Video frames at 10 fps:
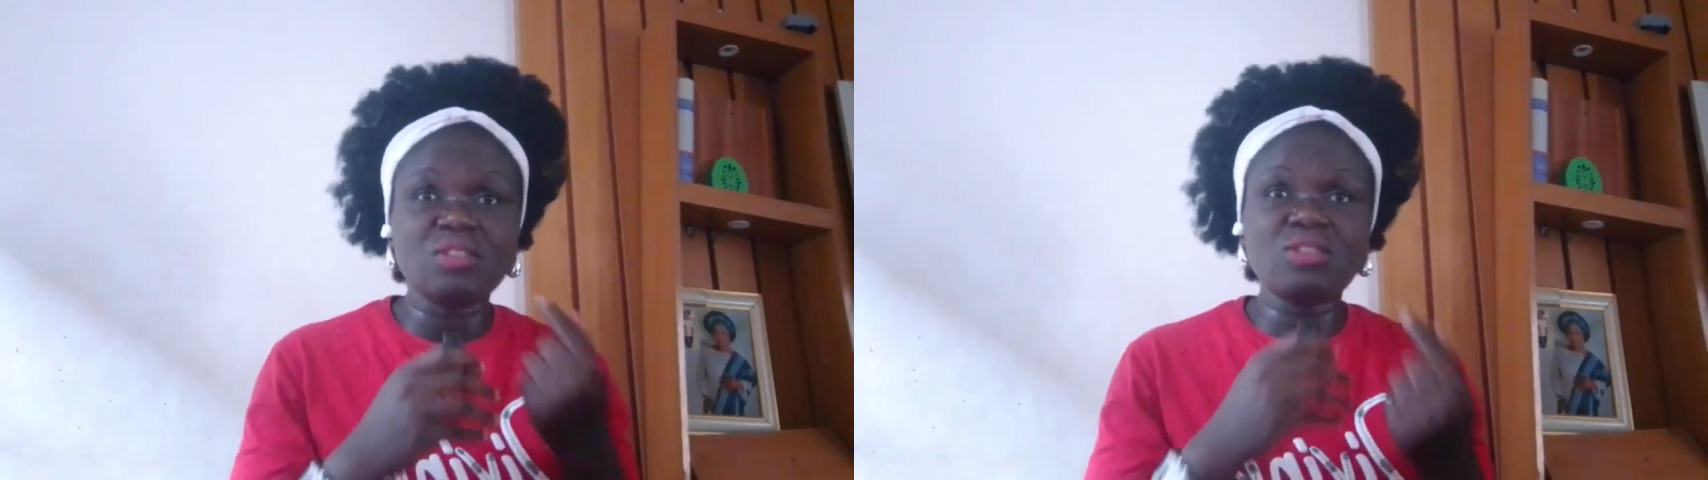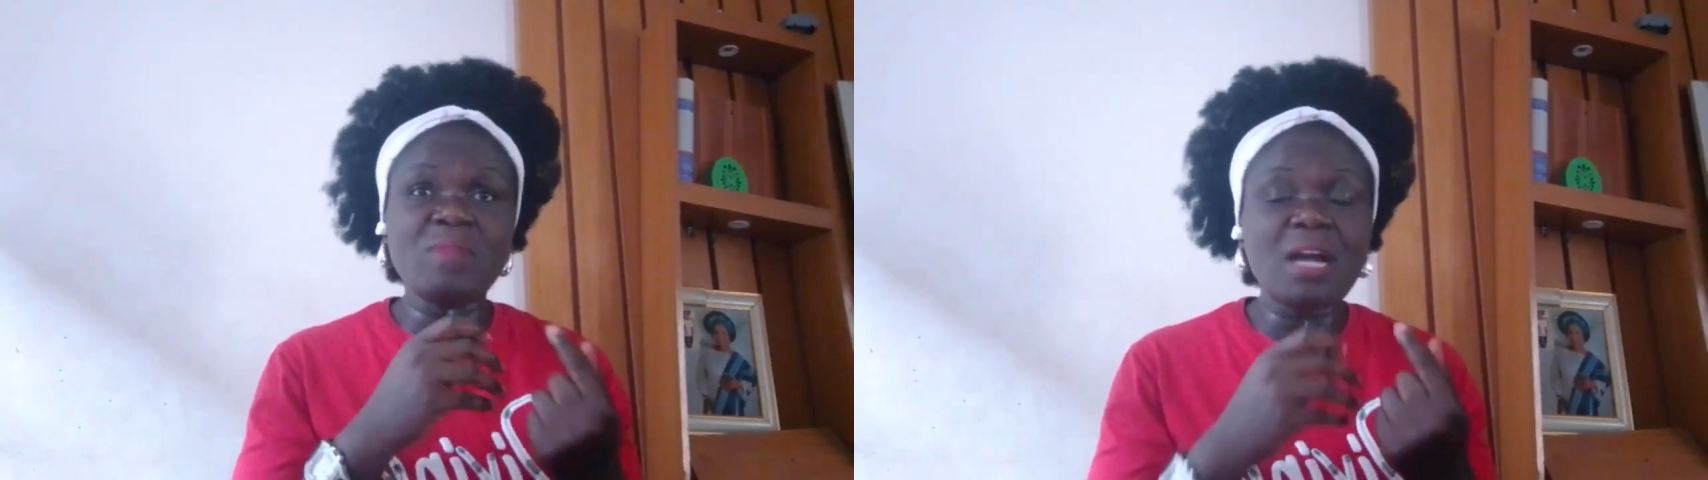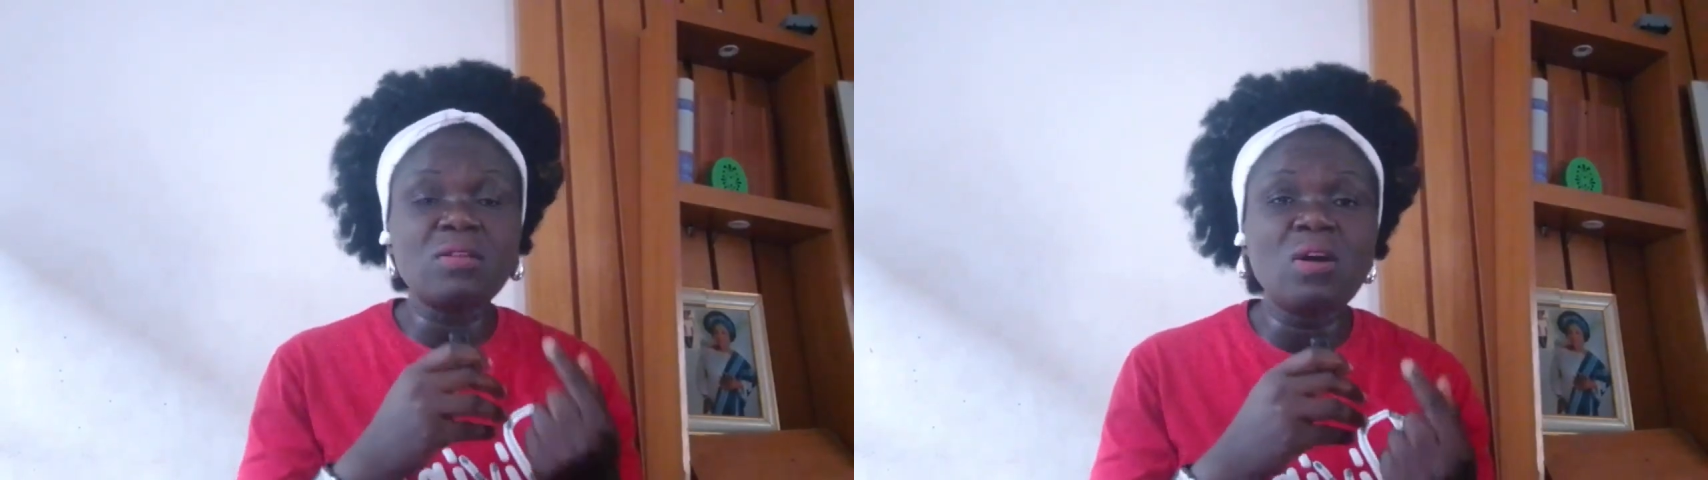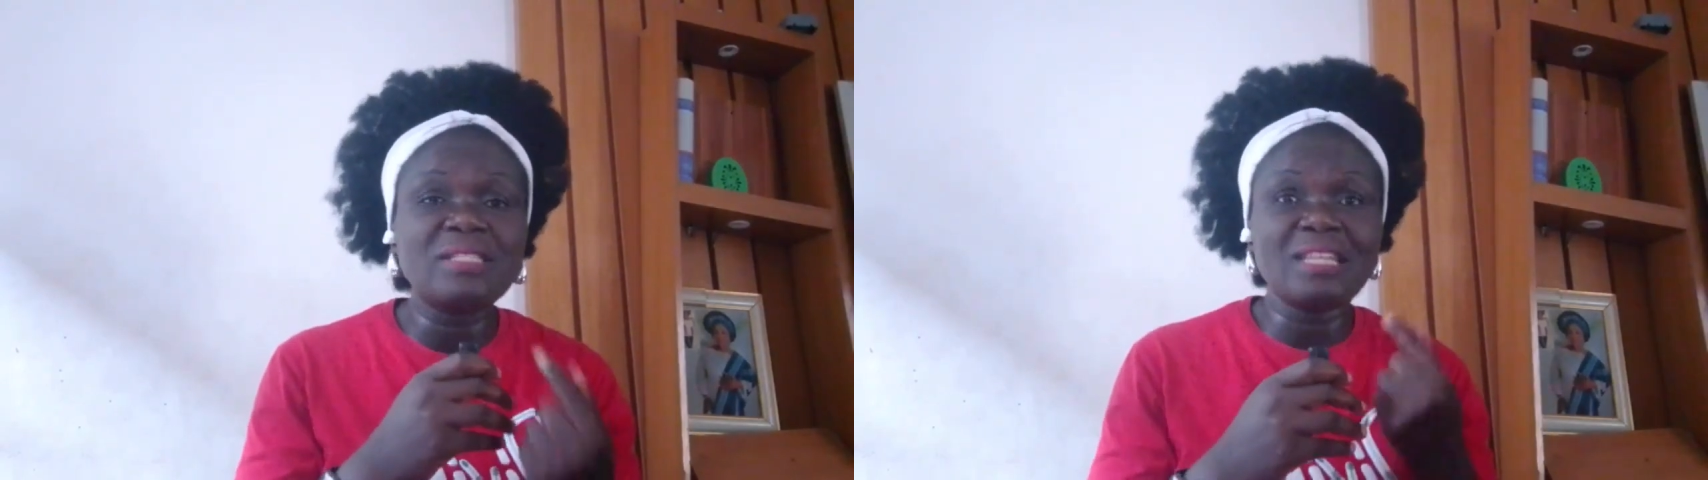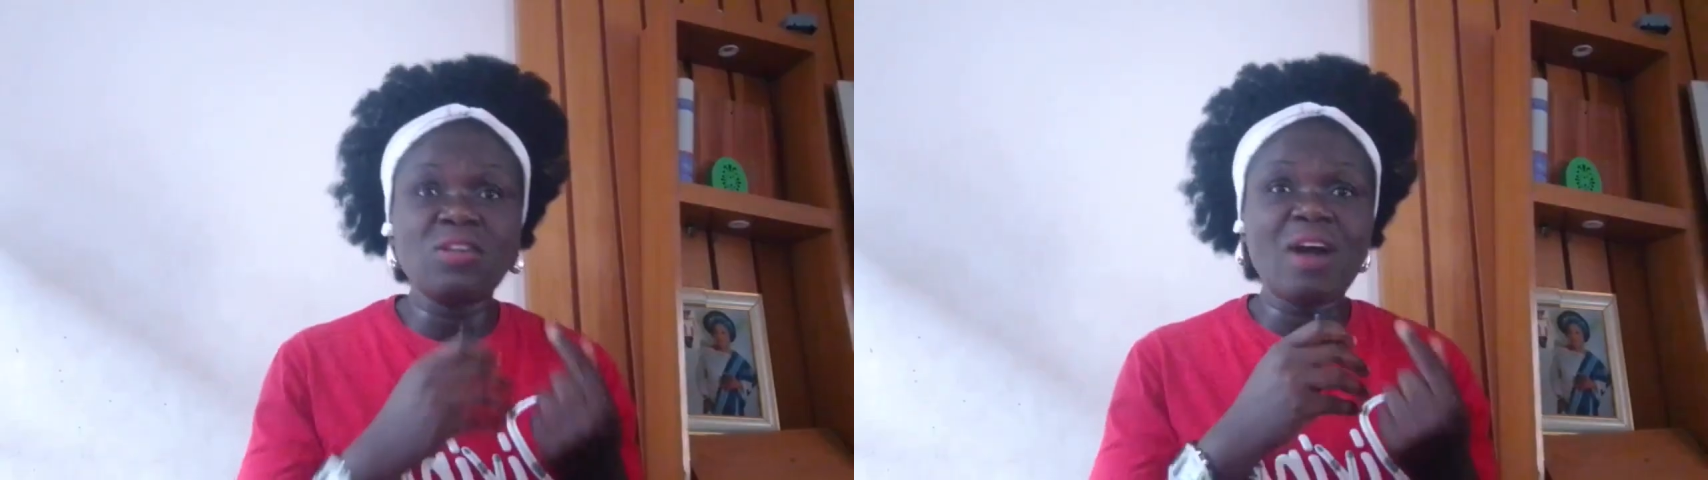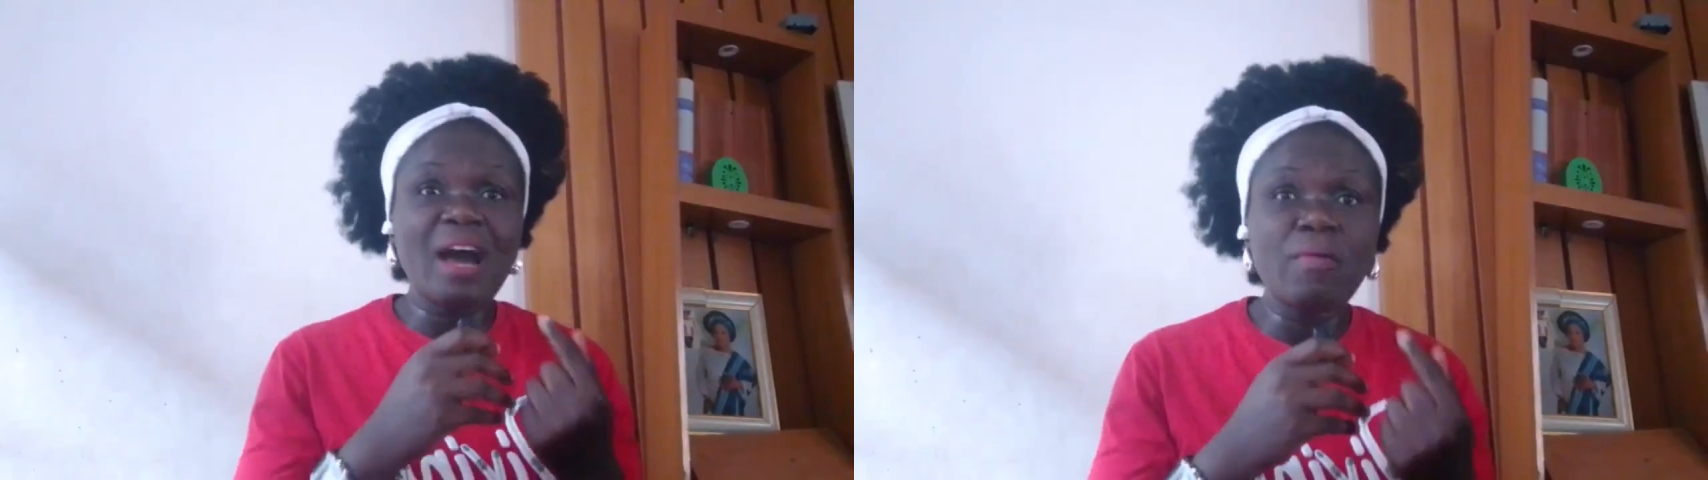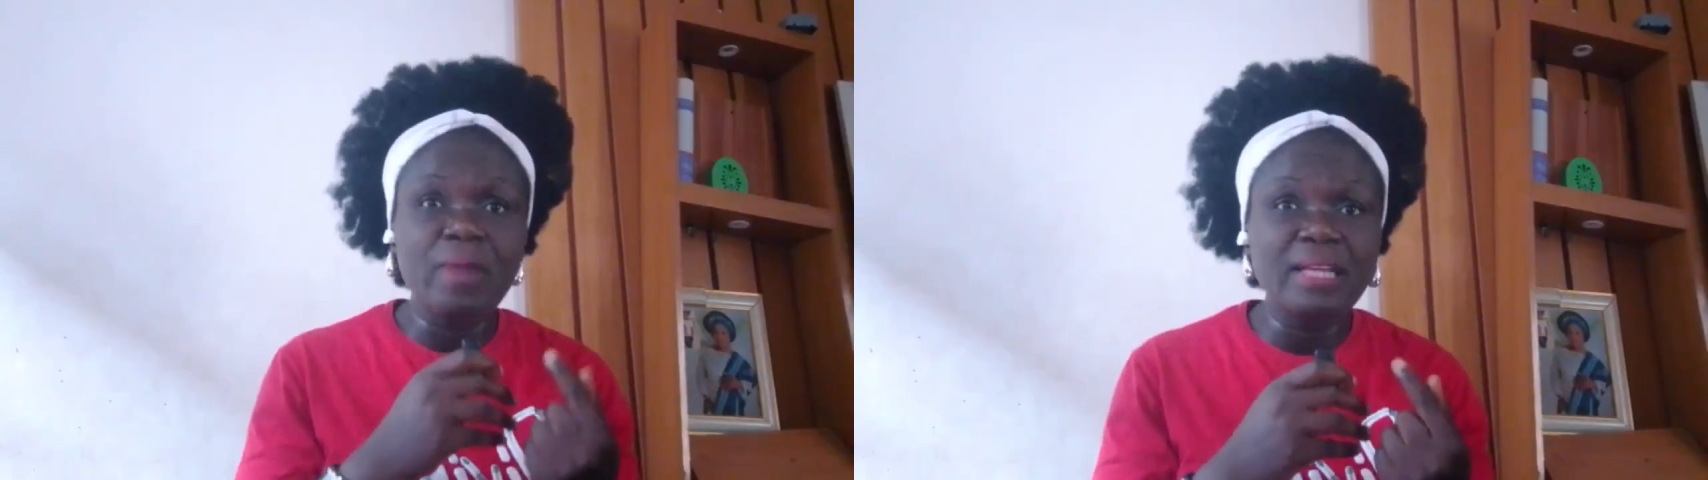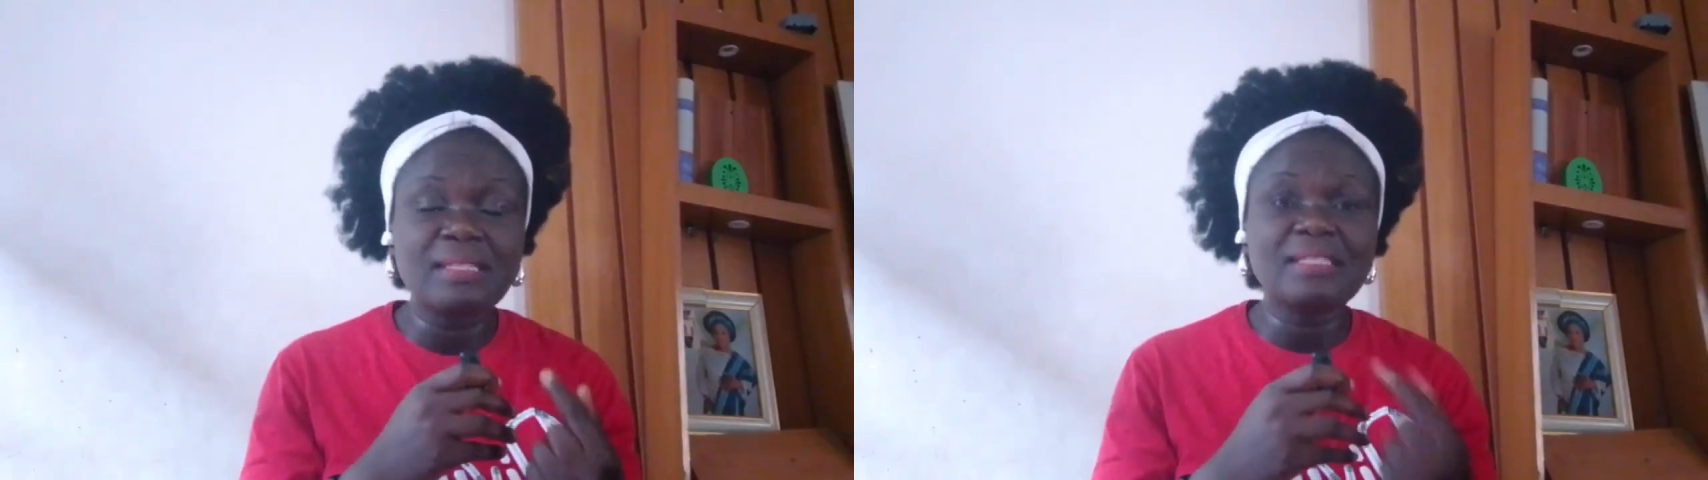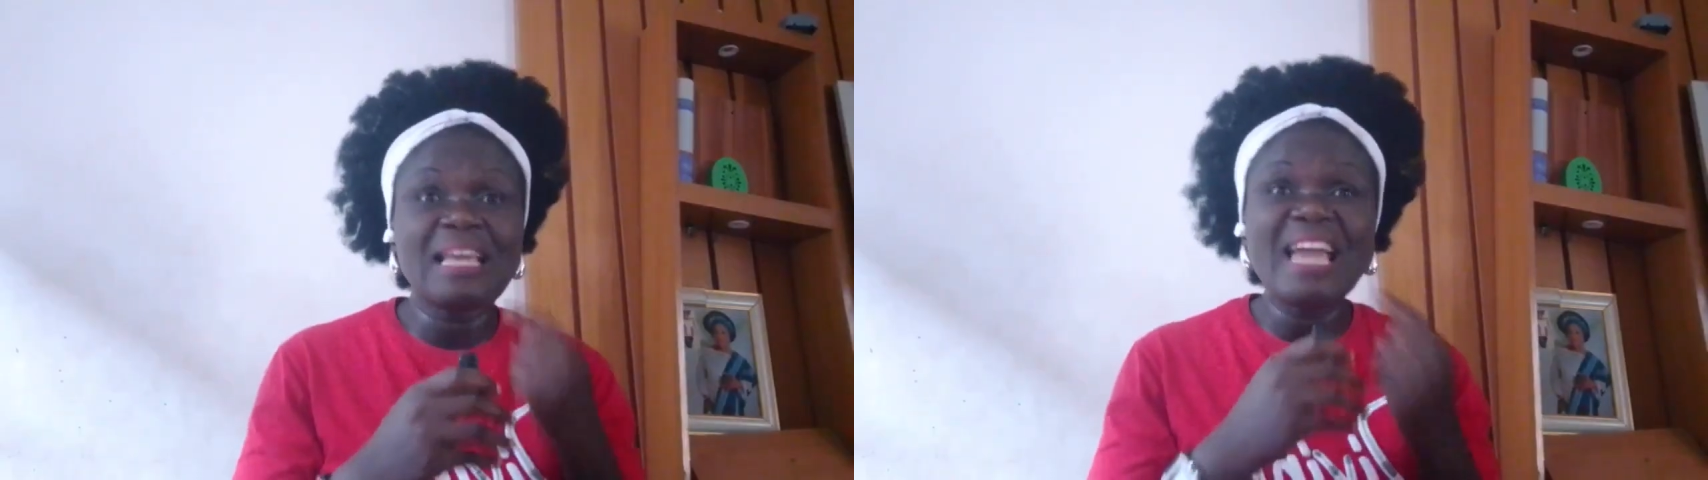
your stomach knots, and your heart races,